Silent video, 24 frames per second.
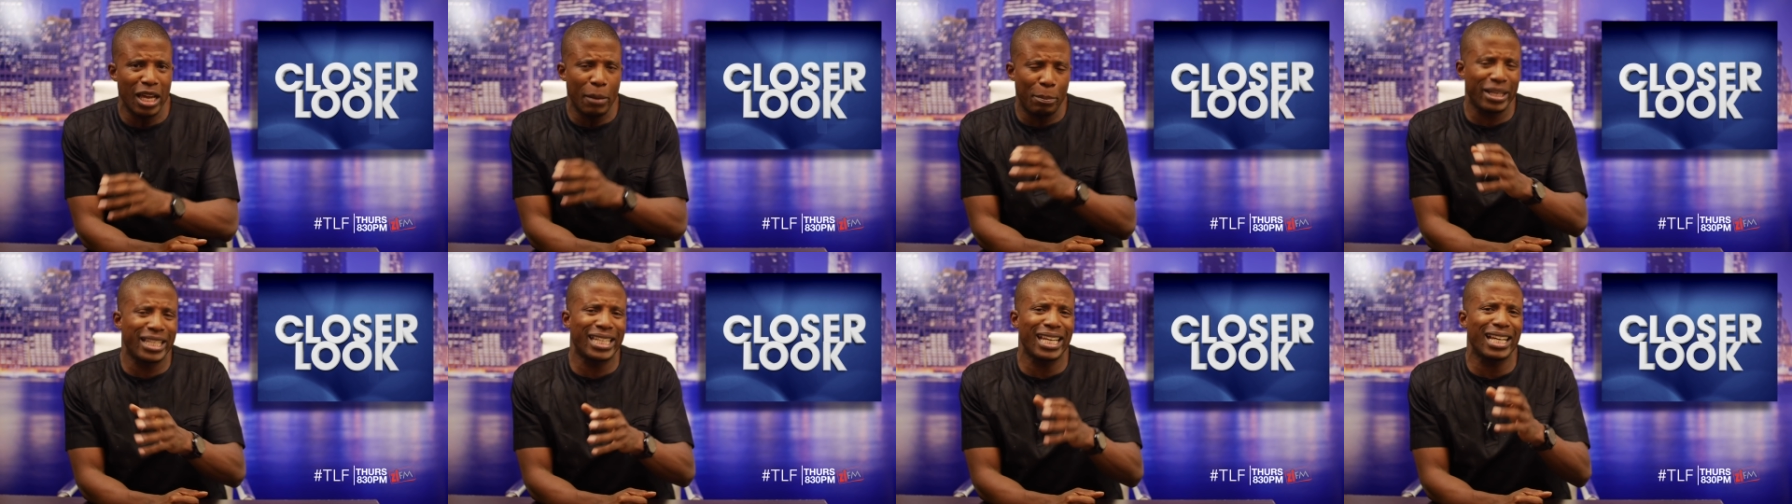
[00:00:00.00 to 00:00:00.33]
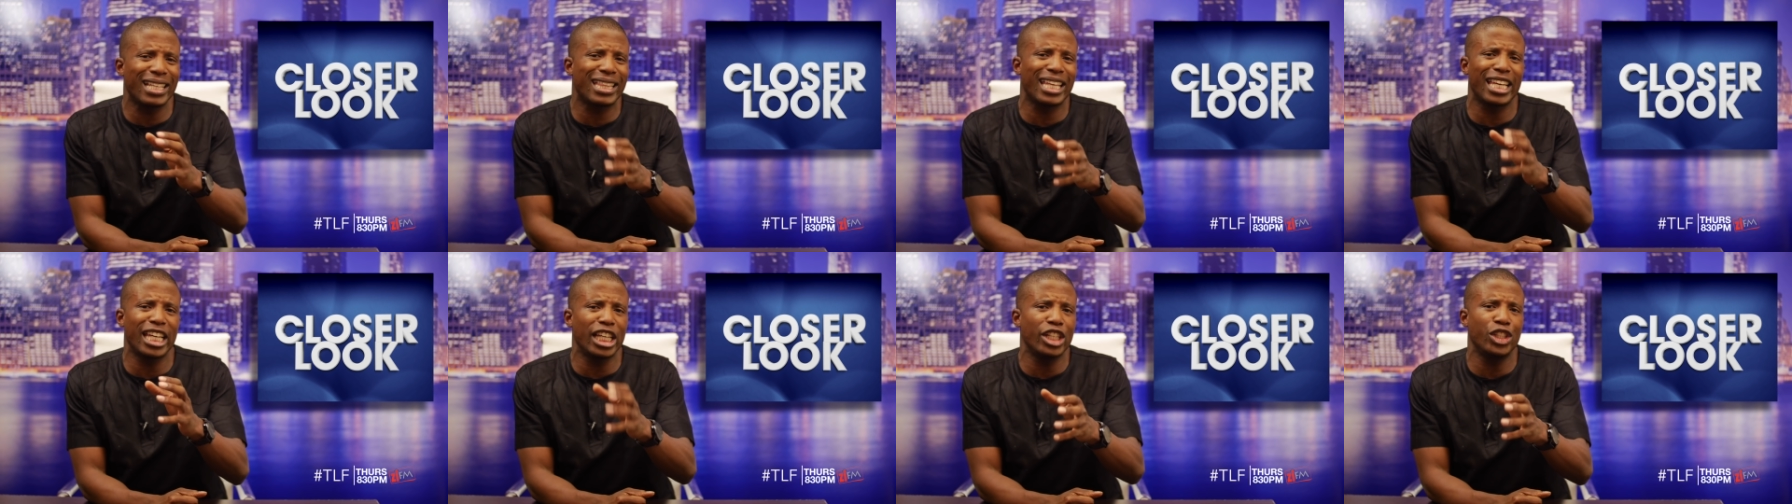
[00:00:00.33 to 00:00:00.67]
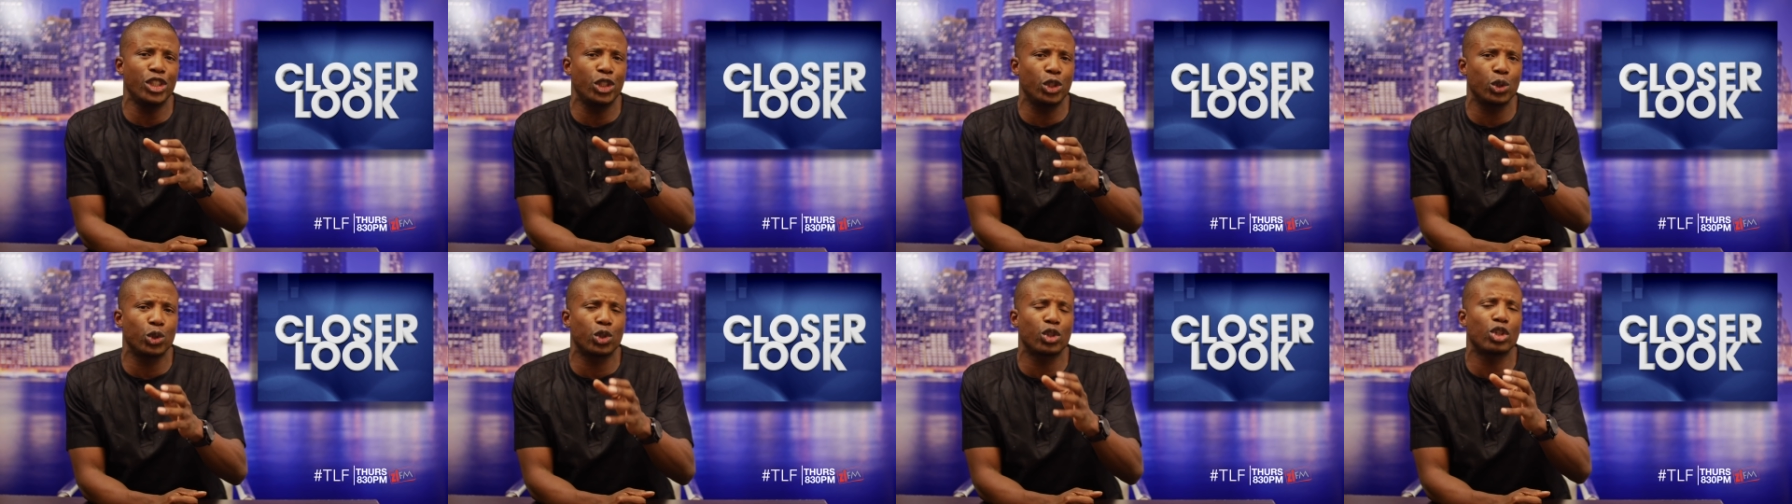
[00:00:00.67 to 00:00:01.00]
But here are the
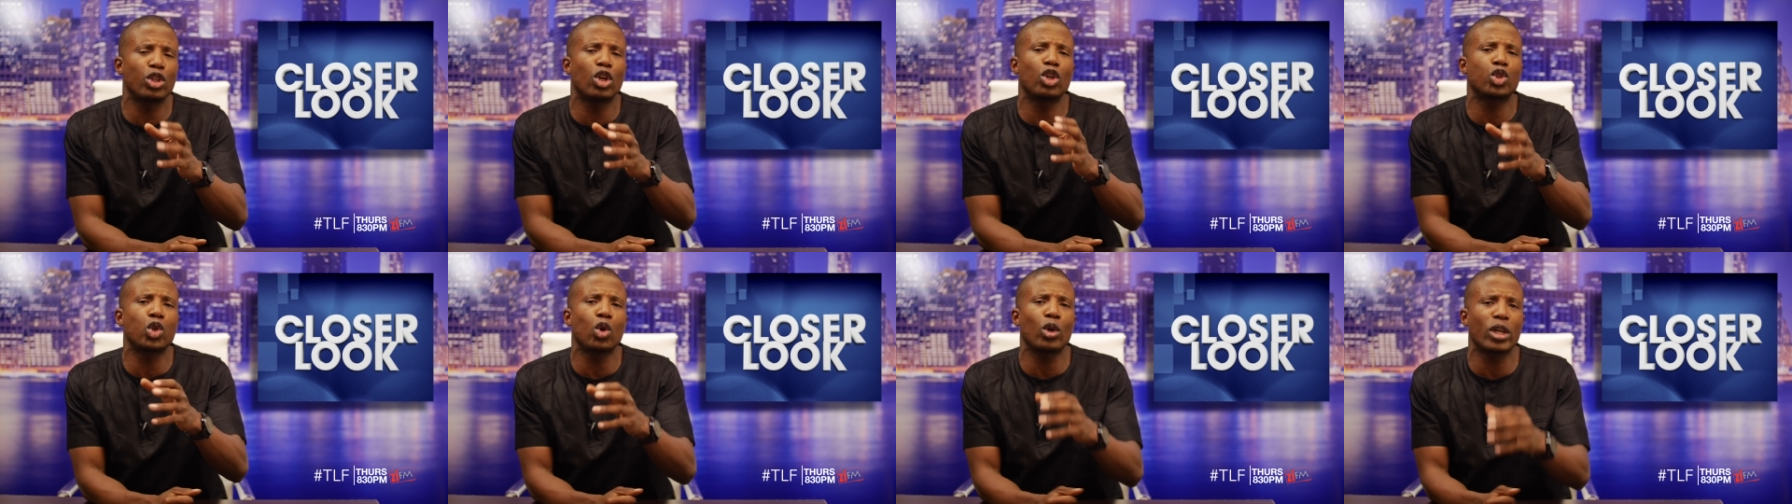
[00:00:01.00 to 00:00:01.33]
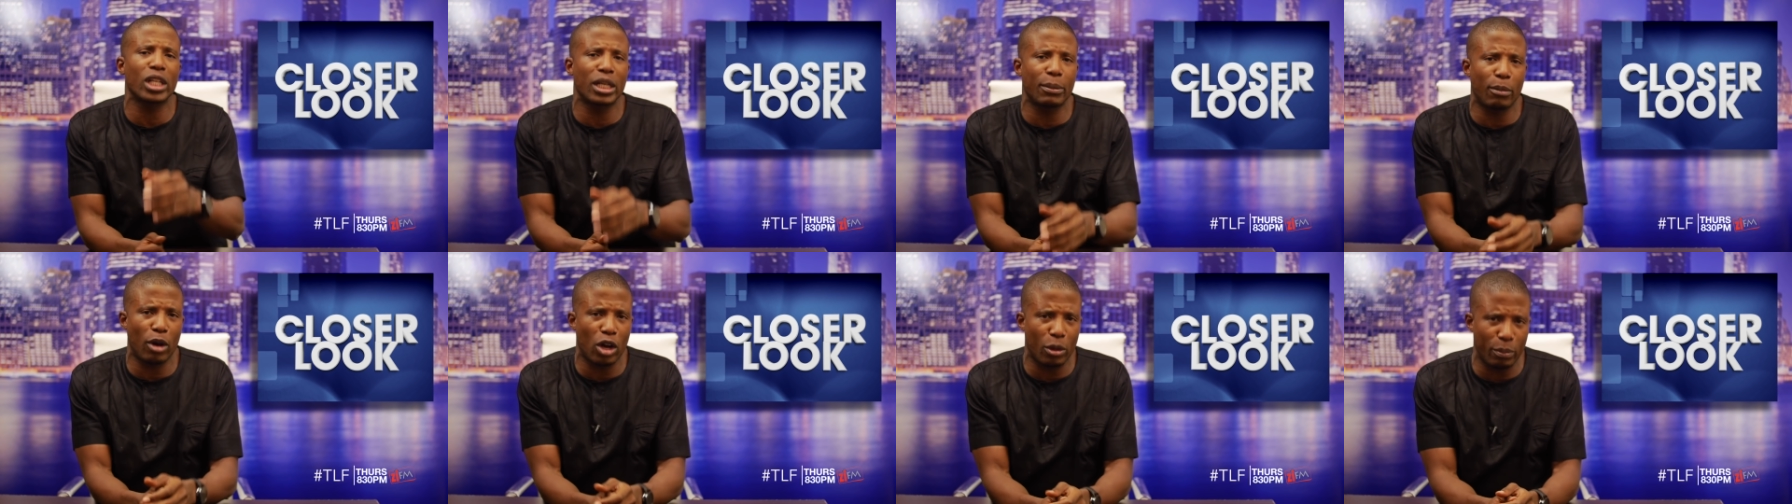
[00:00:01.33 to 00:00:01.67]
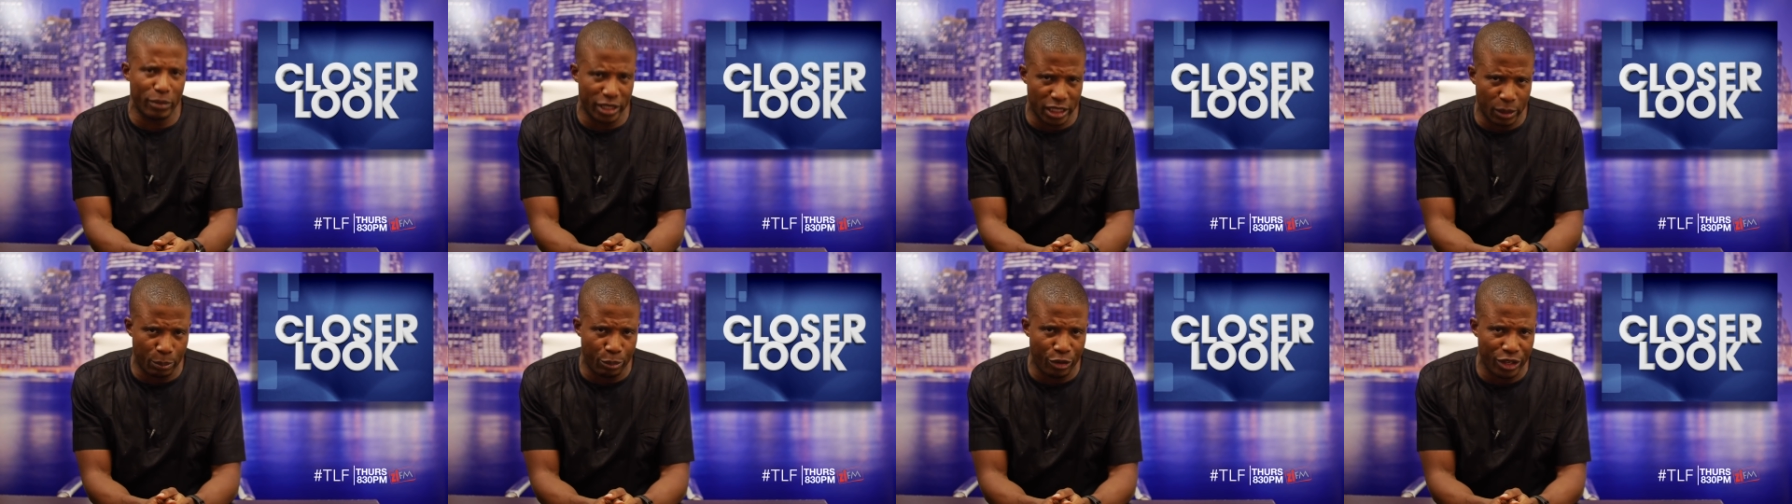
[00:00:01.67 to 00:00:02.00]
issues you're not talking about,
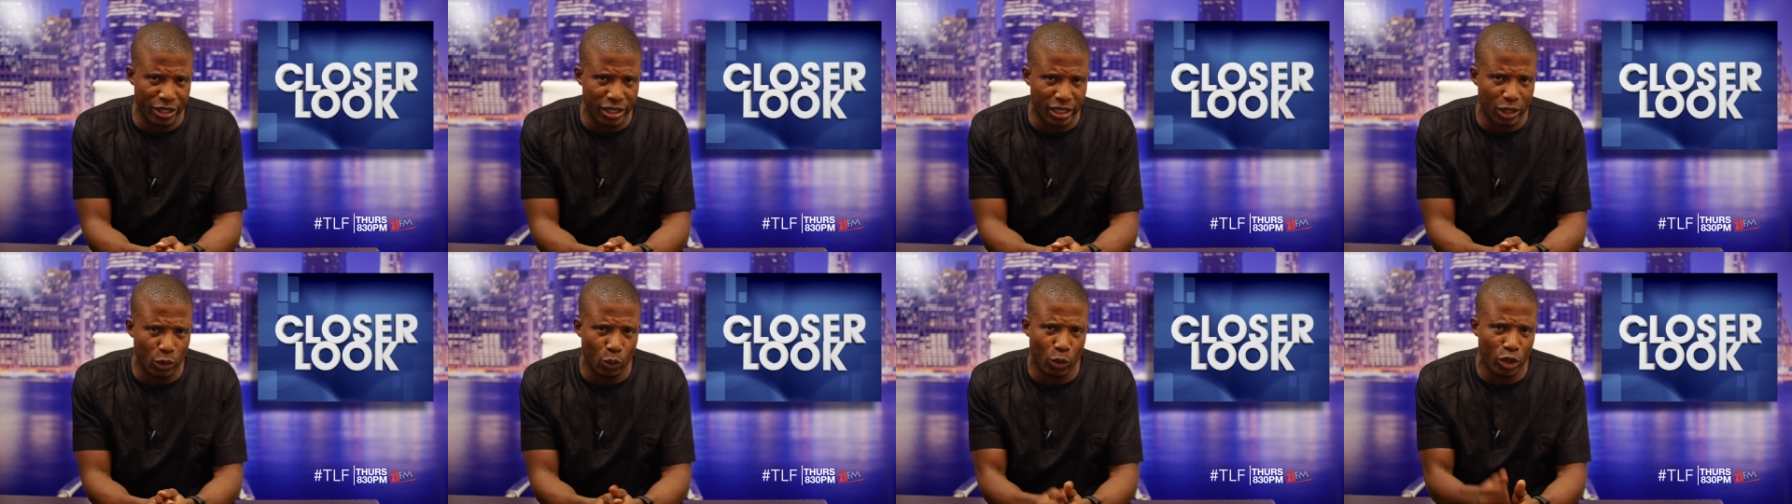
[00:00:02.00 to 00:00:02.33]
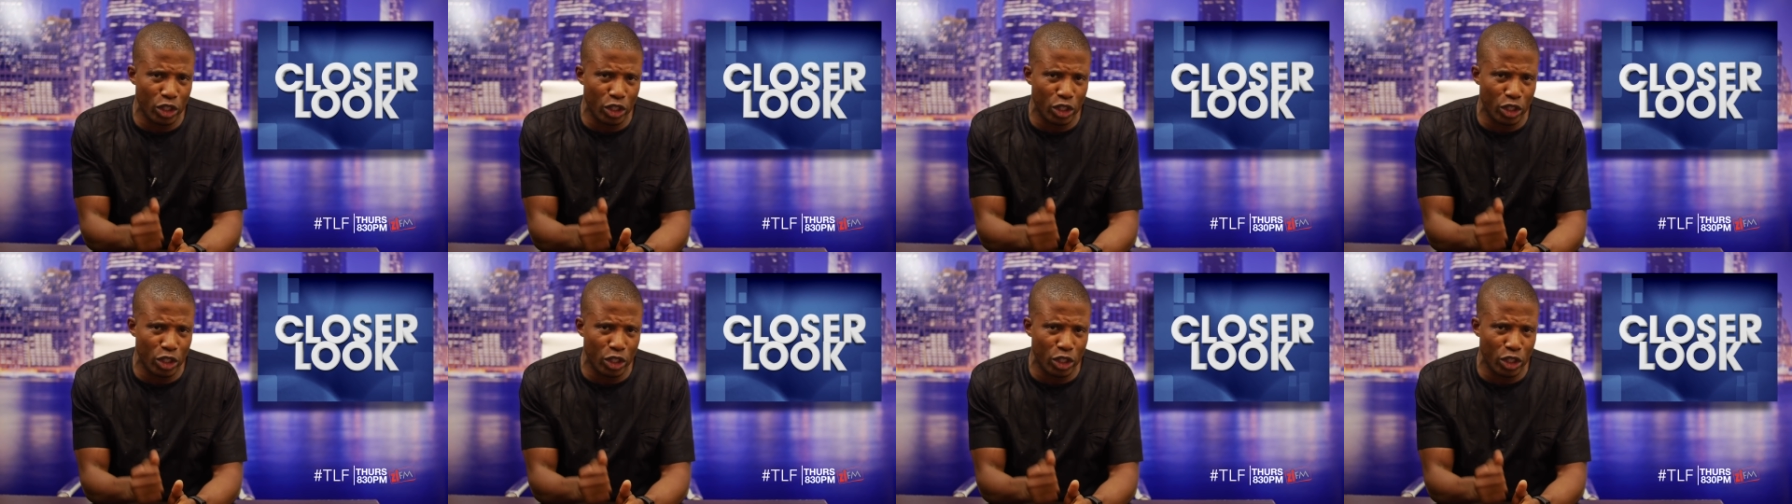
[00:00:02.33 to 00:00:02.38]
Mr. President.